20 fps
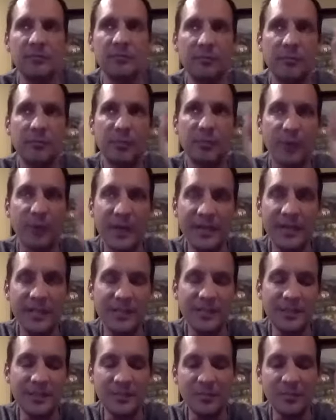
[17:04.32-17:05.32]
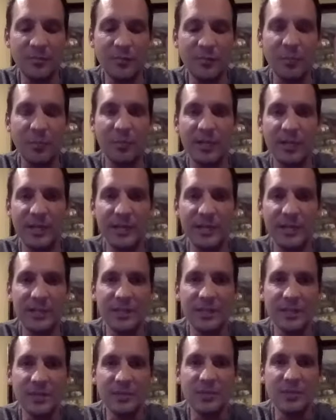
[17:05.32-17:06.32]
brain will
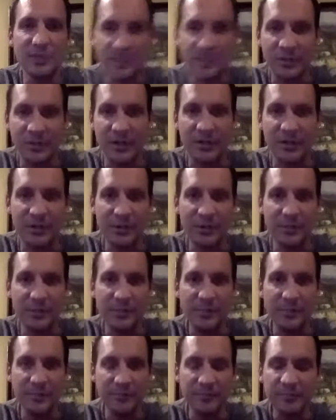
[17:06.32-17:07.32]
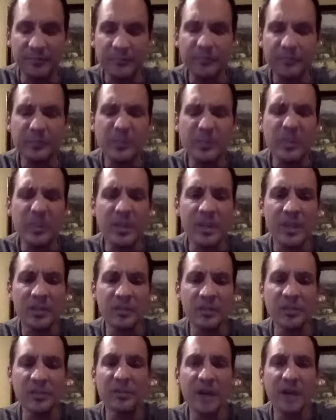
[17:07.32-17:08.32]
play tricks on you.
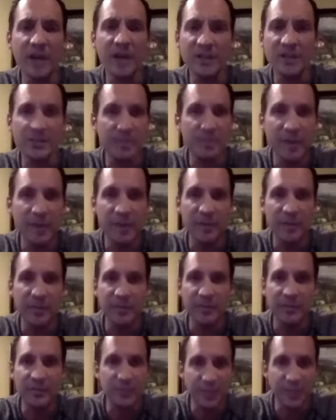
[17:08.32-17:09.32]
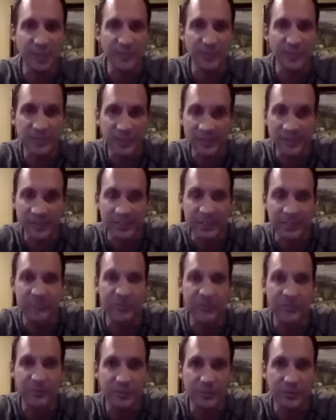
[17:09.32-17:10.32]
Your subconscious mind believes whatever you tell it
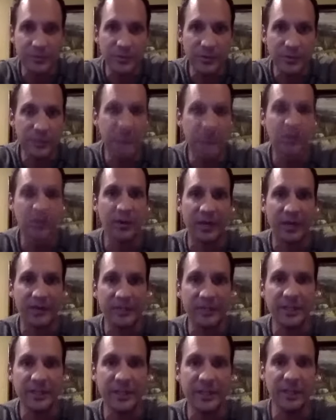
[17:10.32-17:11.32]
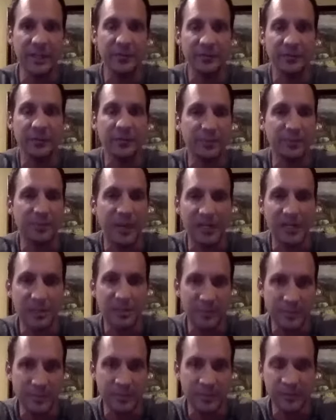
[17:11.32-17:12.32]
is the truth. And so every day you could probably hear
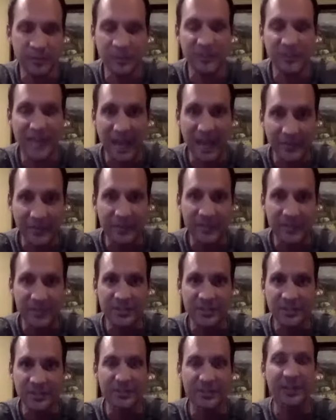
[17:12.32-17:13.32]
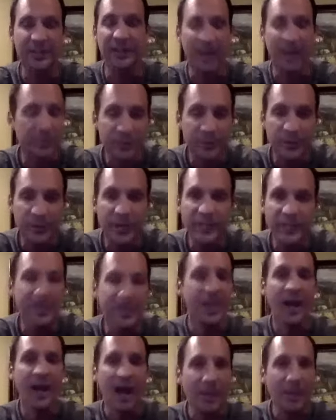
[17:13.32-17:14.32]
people do these affirmations like, I'm great,
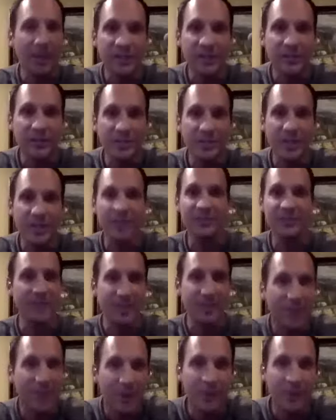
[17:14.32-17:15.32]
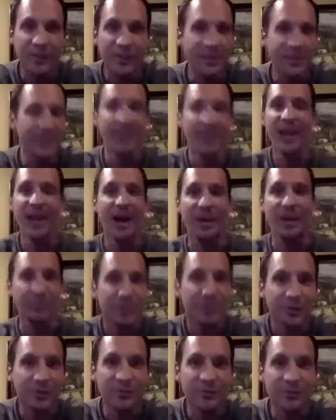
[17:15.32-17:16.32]
I'm energized, I'm healthy, I'm
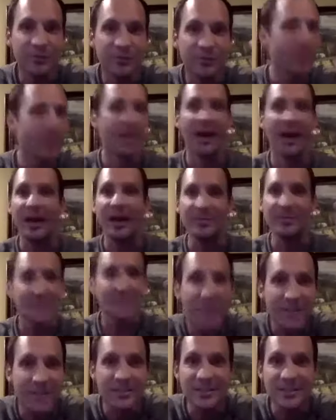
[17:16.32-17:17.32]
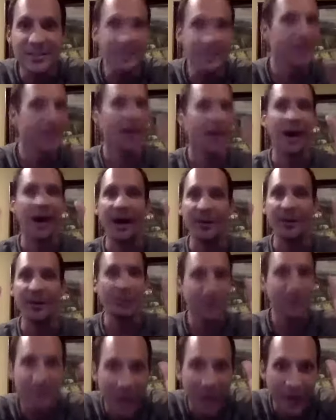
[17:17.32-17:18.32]
beautiful, I'm sexy,
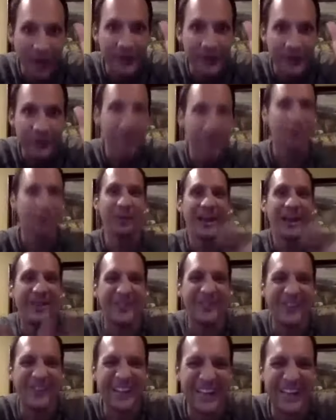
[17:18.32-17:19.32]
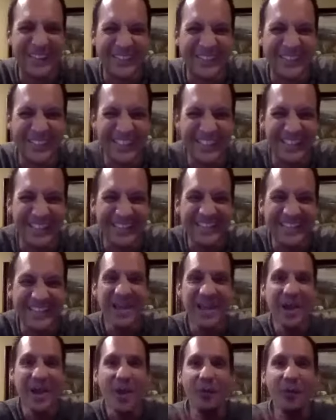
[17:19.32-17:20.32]
I'm tired, whatever, whatever it is.
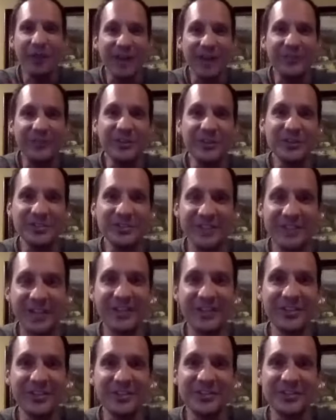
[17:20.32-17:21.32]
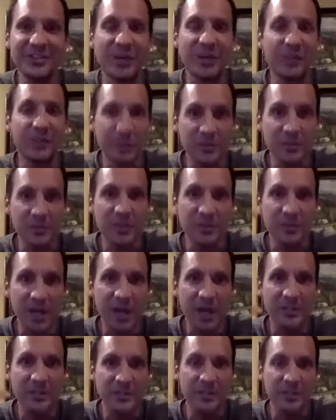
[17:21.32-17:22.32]
Whatever you're telling yourself, your
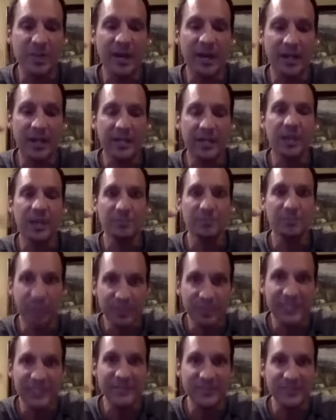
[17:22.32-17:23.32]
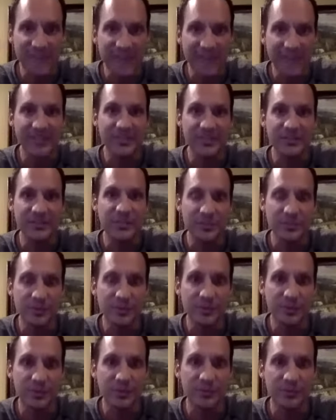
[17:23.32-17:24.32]
subconscious mind believes that is the
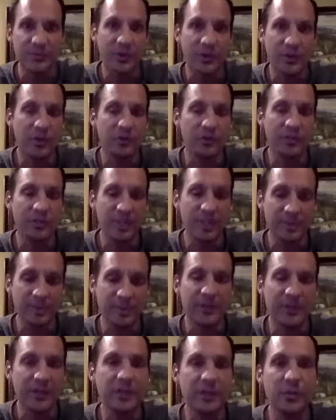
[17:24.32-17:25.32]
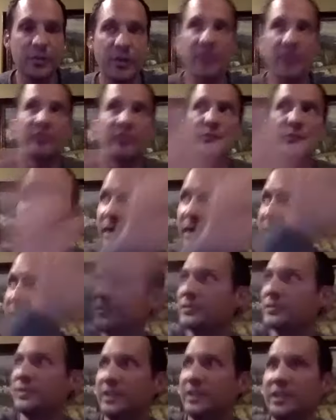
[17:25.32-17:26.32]
truth. So you got to be very aware of what you're
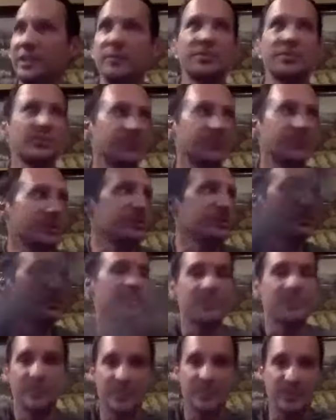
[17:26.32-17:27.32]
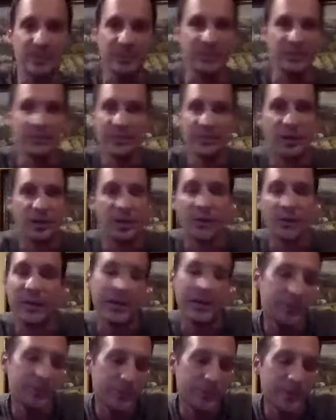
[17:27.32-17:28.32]
seeing, what you're feeling, what you're experiencing all
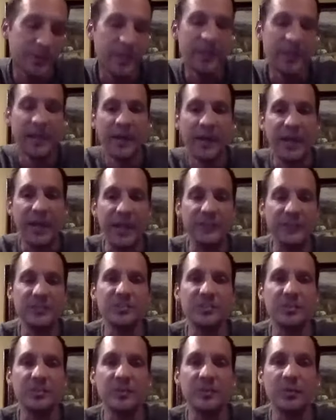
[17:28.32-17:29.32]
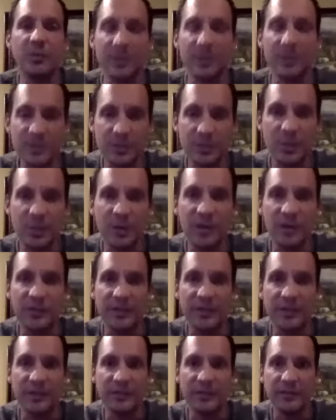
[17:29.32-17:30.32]
around you. And just once you're aware of
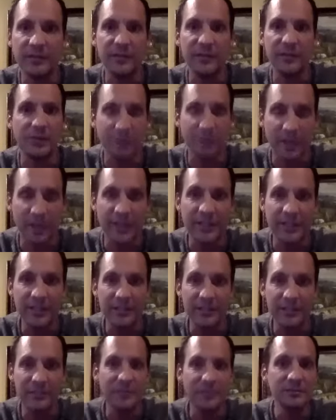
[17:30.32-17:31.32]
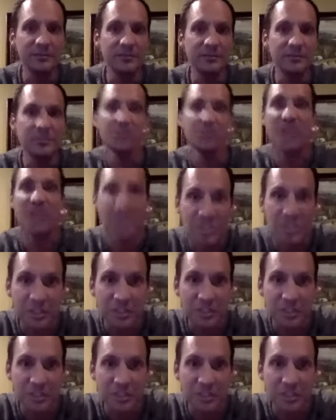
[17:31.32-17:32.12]
it, if you don't like it, change it.